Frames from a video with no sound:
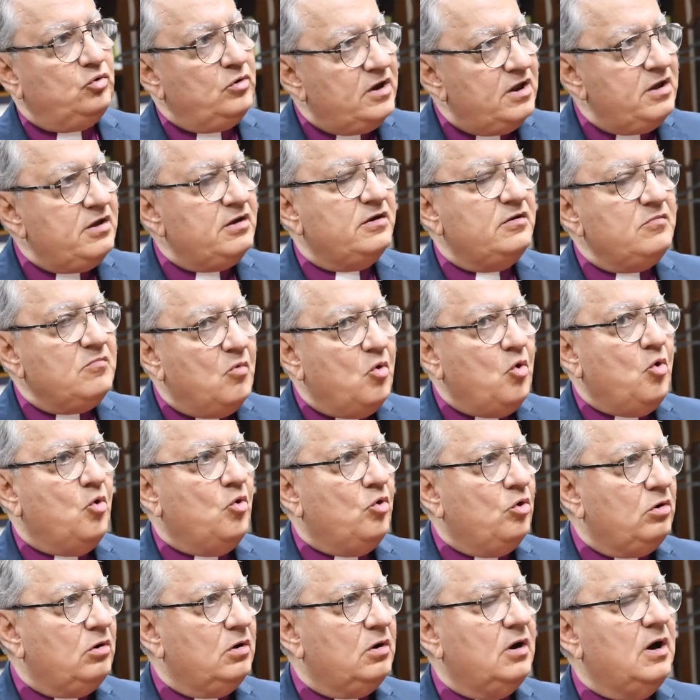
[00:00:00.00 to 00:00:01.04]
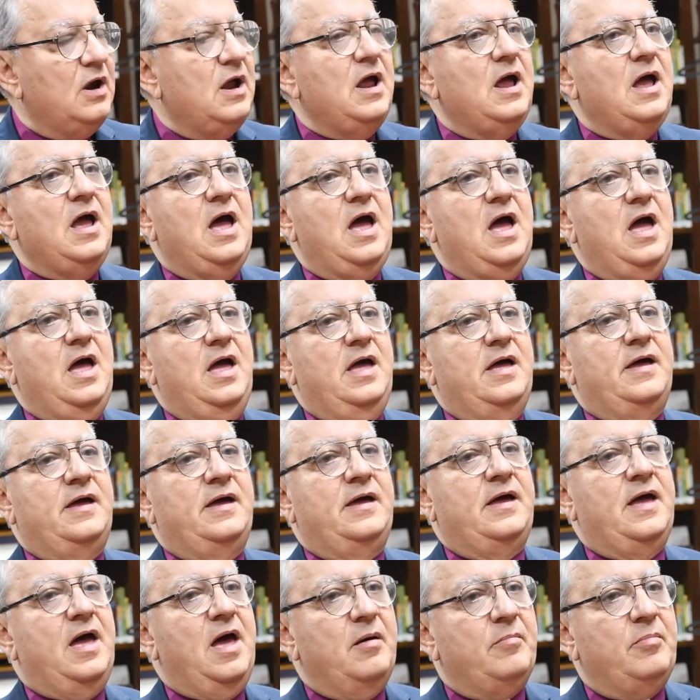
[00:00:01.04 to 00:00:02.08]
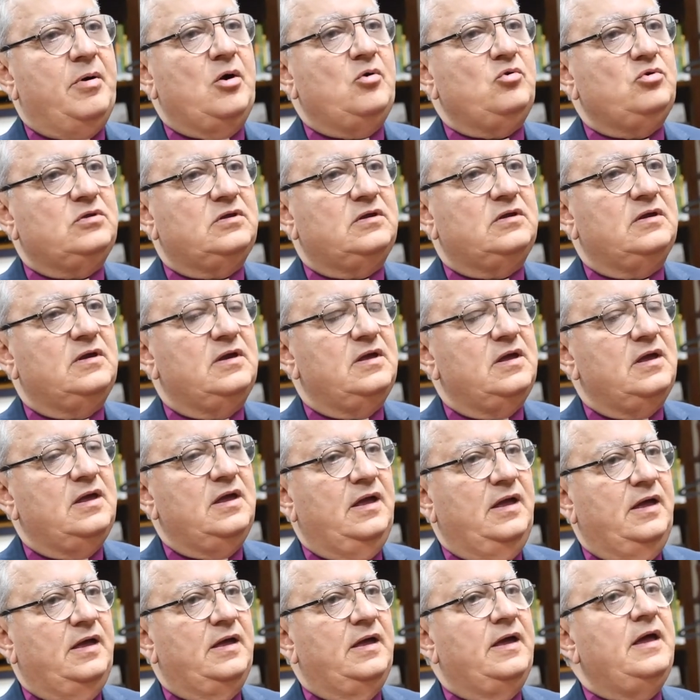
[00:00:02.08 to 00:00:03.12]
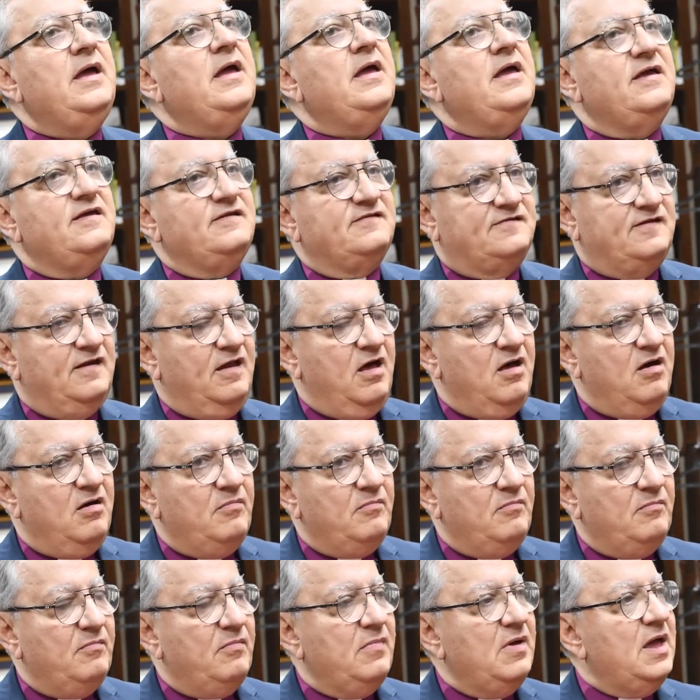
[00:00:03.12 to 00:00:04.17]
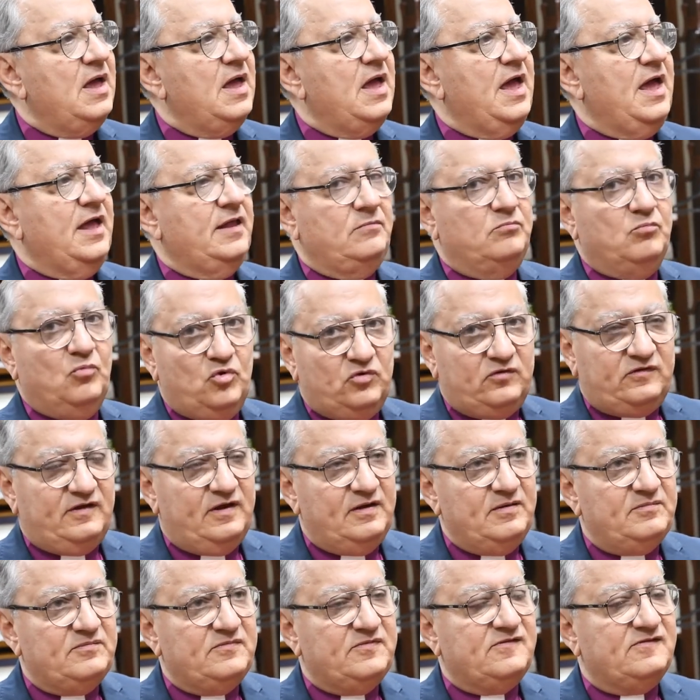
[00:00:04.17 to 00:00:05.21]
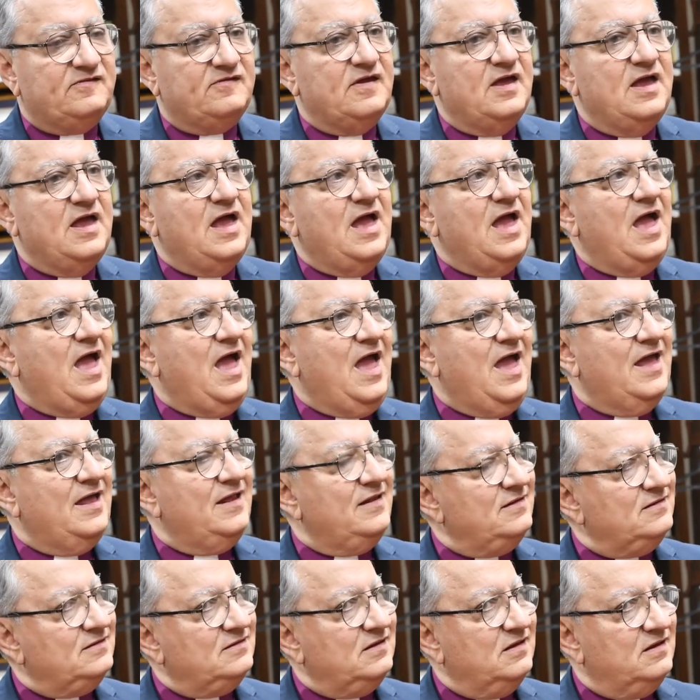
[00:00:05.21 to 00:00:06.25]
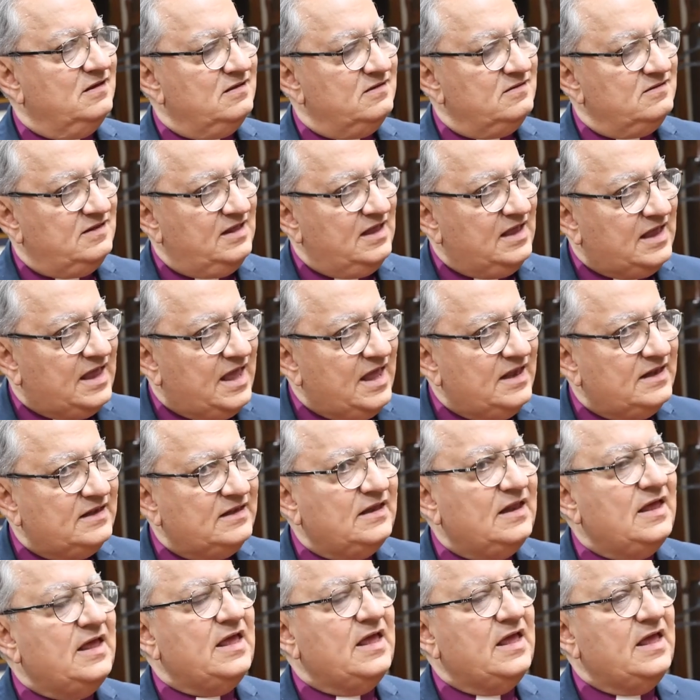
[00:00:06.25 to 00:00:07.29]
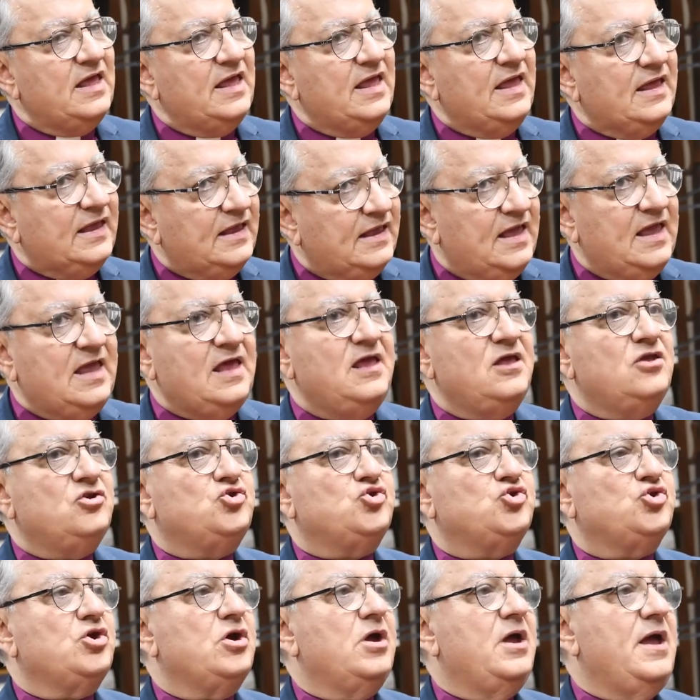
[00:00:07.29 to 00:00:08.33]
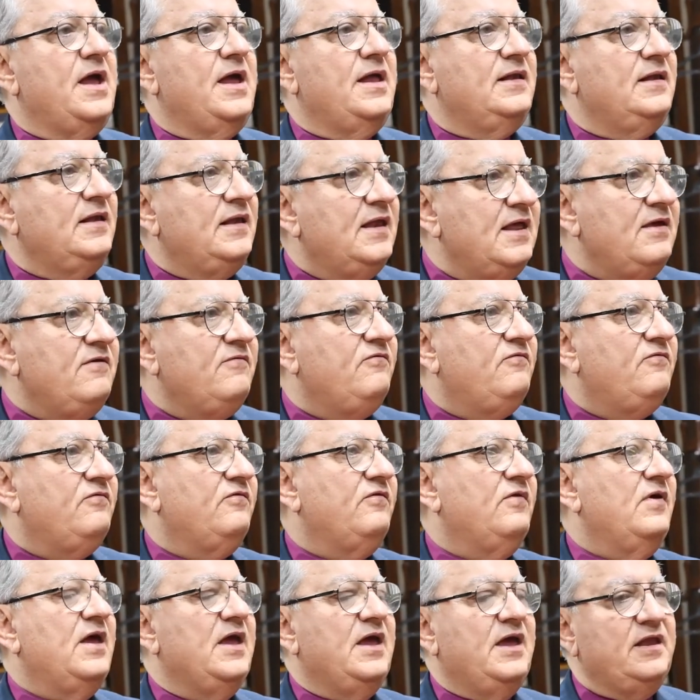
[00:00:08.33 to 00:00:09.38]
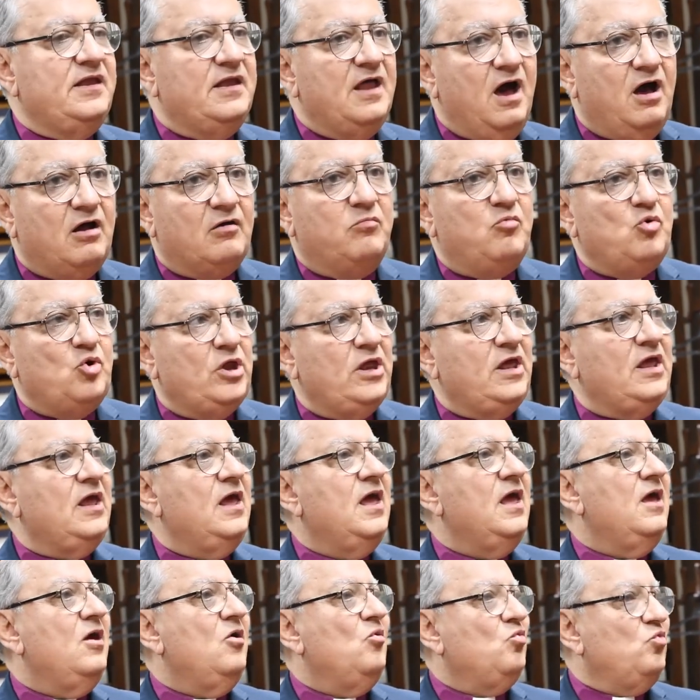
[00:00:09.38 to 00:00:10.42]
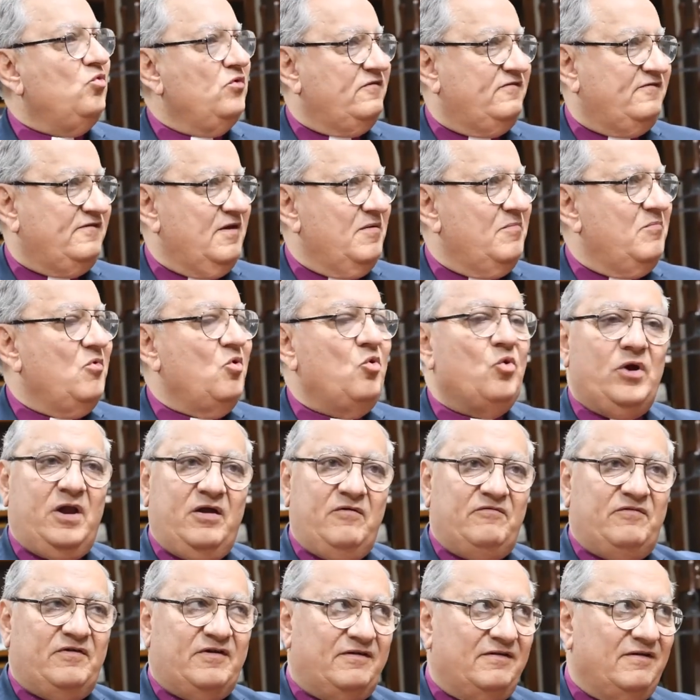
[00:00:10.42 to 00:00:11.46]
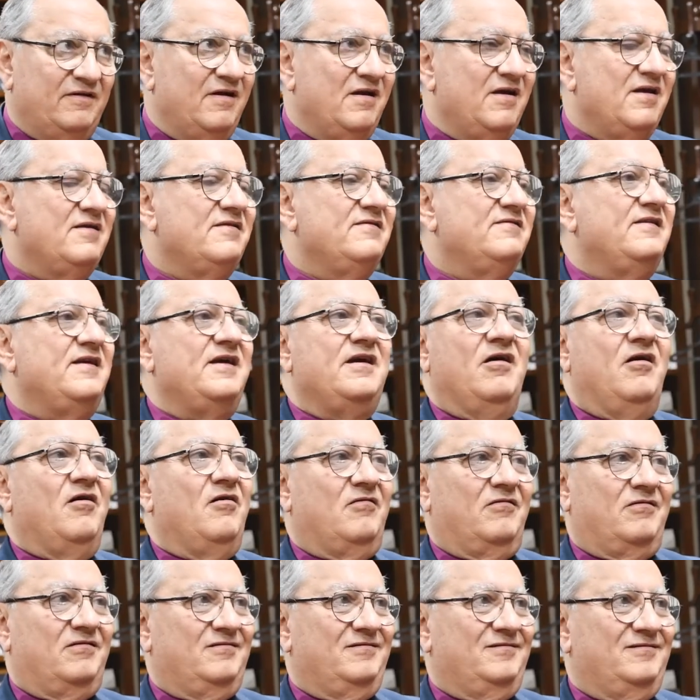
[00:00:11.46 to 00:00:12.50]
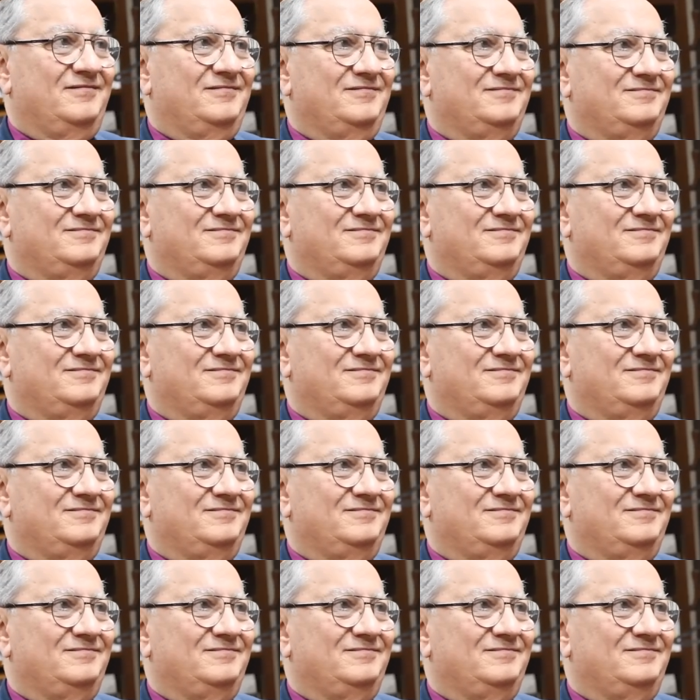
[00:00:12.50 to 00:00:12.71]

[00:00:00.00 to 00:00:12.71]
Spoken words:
learn more about Islam and Muslims, and they can engage and live in harmony with them wherever they are.